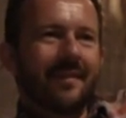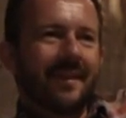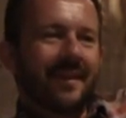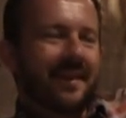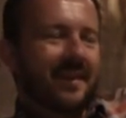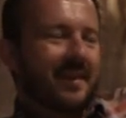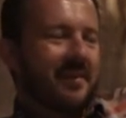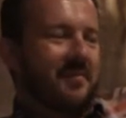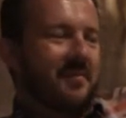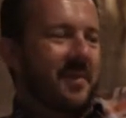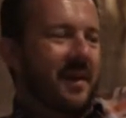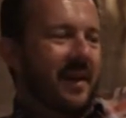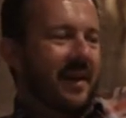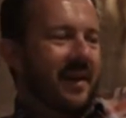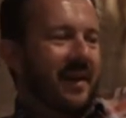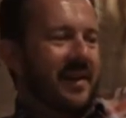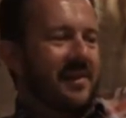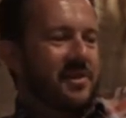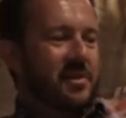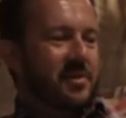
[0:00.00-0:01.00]

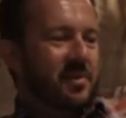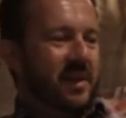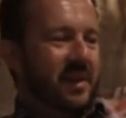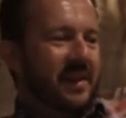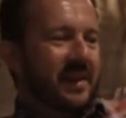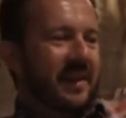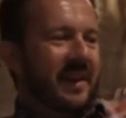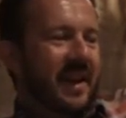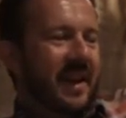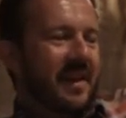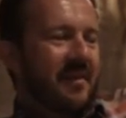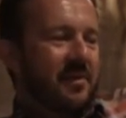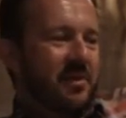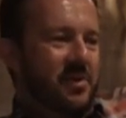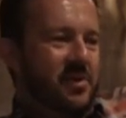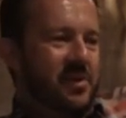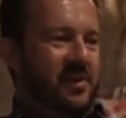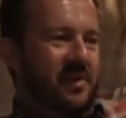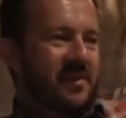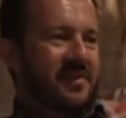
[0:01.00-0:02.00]
And as you play the game,
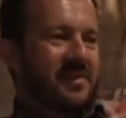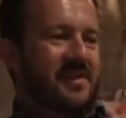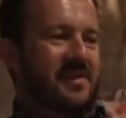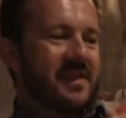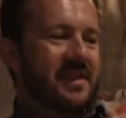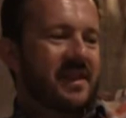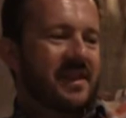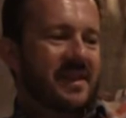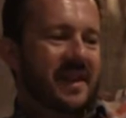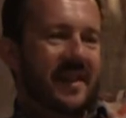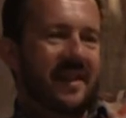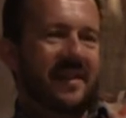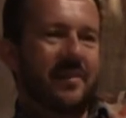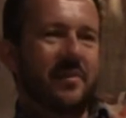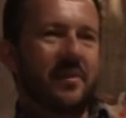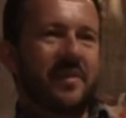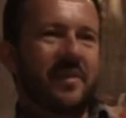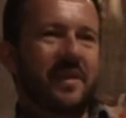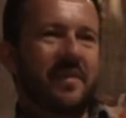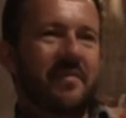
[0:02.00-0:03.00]
you'll start to see exactly
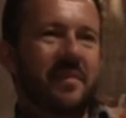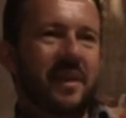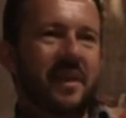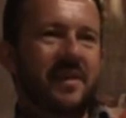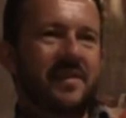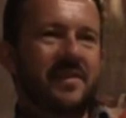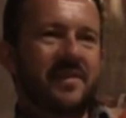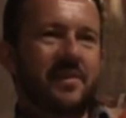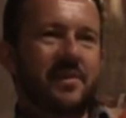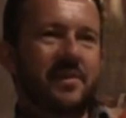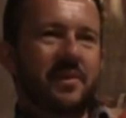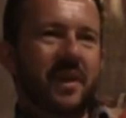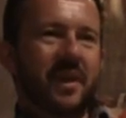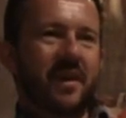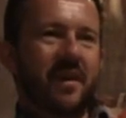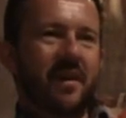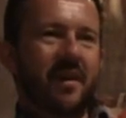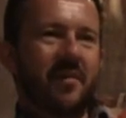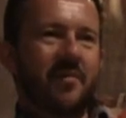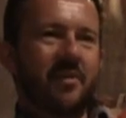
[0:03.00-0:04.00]
what that means and who
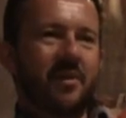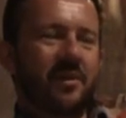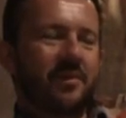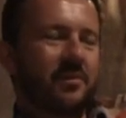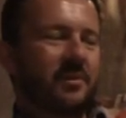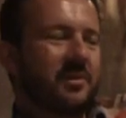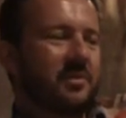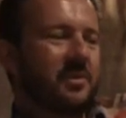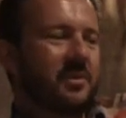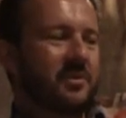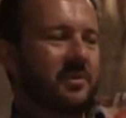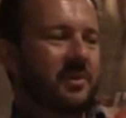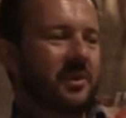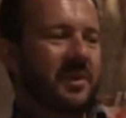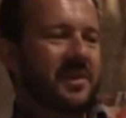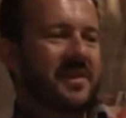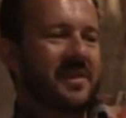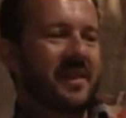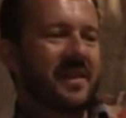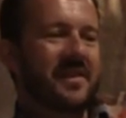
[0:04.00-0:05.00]
they are. But we're
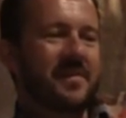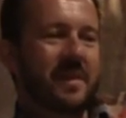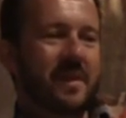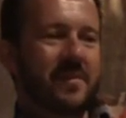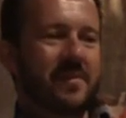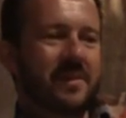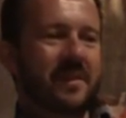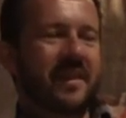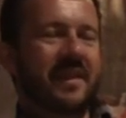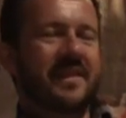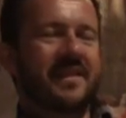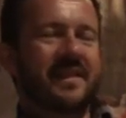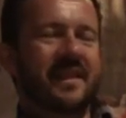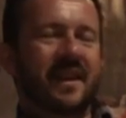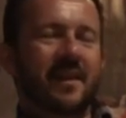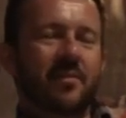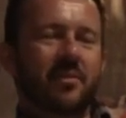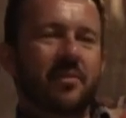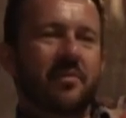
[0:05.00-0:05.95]
excited to be able to get into that.